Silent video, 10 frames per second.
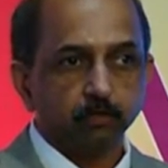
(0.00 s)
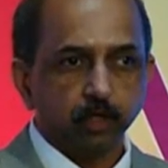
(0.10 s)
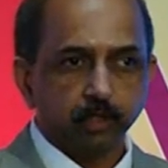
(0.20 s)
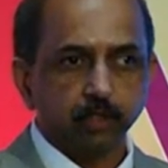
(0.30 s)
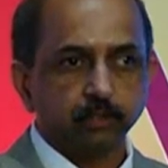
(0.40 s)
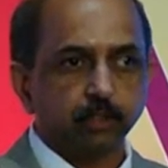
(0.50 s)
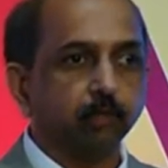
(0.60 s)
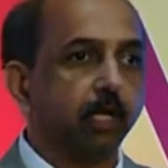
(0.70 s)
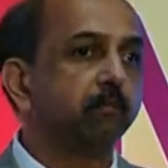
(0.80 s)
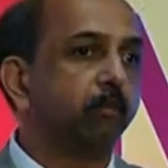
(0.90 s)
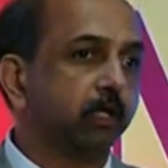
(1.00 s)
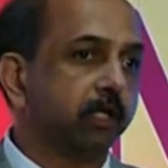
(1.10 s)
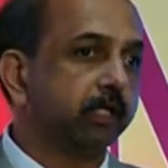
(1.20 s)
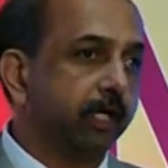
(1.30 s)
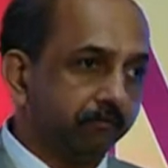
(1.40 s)
So it is extremely
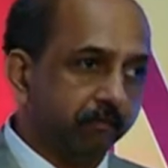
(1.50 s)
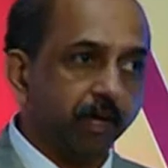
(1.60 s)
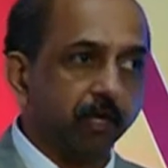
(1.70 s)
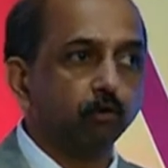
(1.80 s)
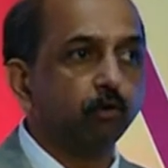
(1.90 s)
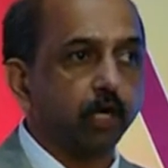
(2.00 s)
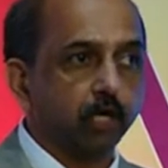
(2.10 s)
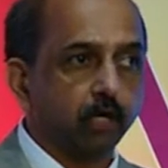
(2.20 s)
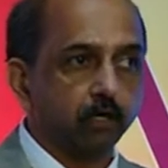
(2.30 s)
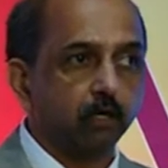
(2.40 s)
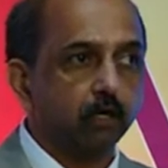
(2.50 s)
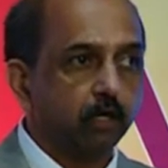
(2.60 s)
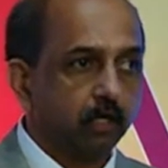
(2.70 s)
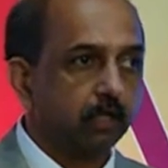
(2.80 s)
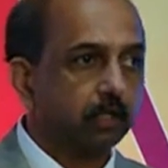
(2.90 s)
important that we make no error
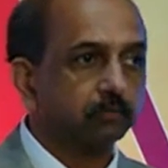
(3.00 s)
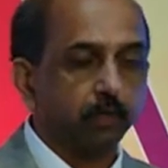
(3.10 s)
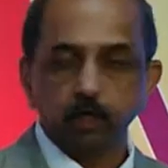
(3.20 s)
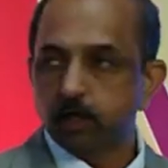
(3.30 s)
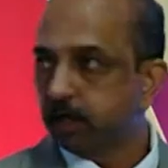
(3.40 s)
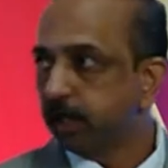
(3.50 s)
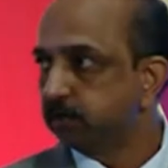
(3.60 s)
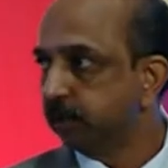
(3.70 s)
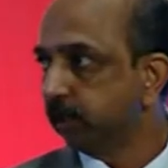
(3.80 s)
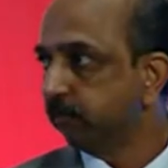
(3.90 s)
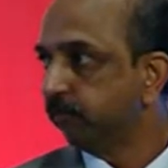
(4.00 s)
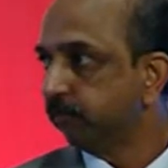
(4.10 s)
in this particular aspect.